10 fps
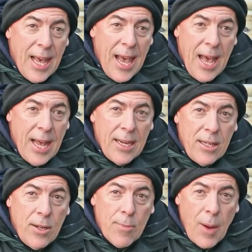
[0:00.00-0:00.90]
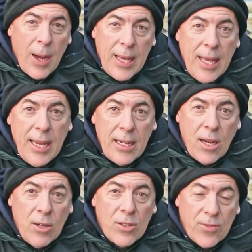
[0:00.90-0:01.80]
and your body heat
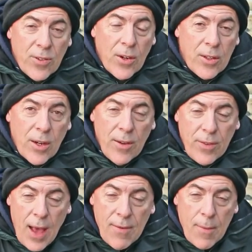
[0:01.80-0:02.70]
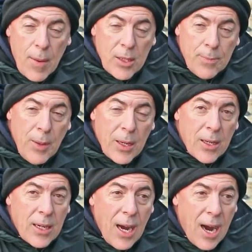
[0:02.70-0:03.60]
goes further. If you have a much
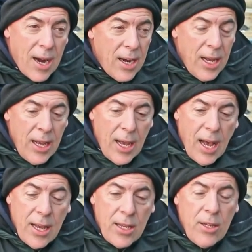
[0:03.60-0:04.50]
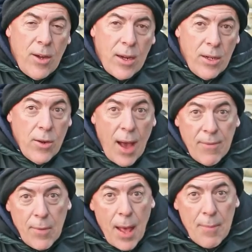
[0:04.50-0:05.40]
bigger car,
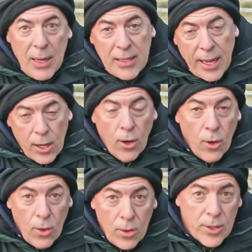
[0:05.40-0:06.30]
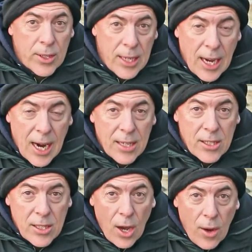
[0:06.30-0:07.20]
that means a colder car.
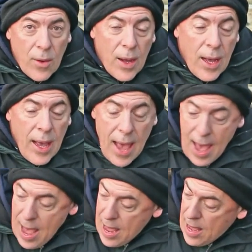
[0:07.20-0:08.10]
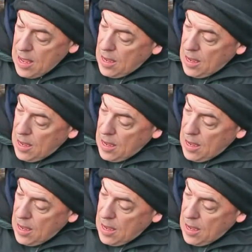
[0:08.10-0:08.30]
So a